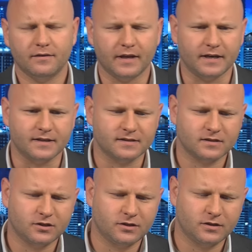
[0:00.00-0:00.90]
that
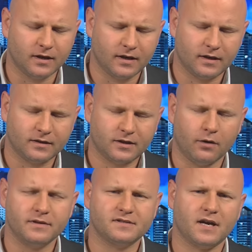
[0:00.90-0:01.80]
is uh,
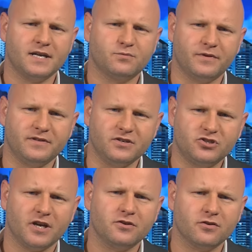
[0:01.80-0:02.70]
coincides with the
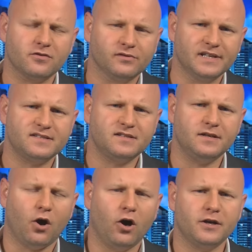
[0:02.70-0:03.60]
gender
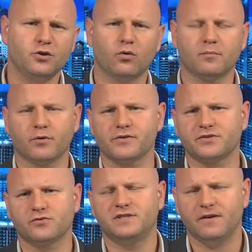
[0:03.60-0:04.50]
listed on your birth
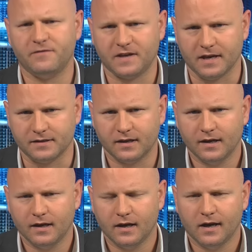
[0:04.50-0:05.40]
certificate.
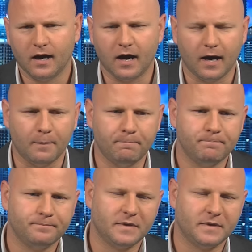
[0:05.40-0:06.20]
Um,